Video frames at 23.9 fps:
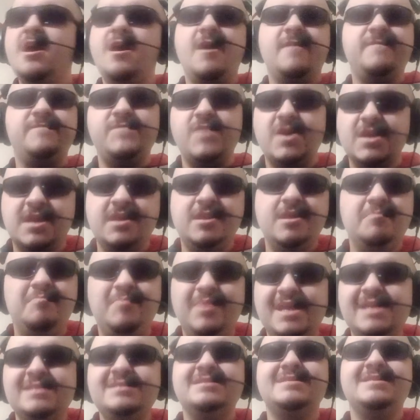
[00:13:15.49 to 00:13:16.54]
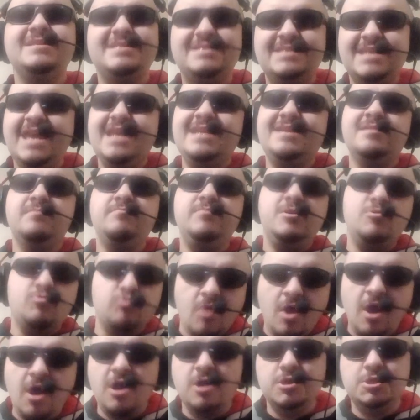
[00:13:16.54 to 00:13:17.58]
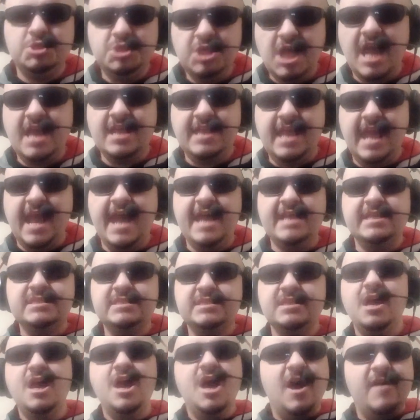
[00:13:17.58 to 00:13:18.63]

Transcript: A fucking opinion and take can be wrong, jackass.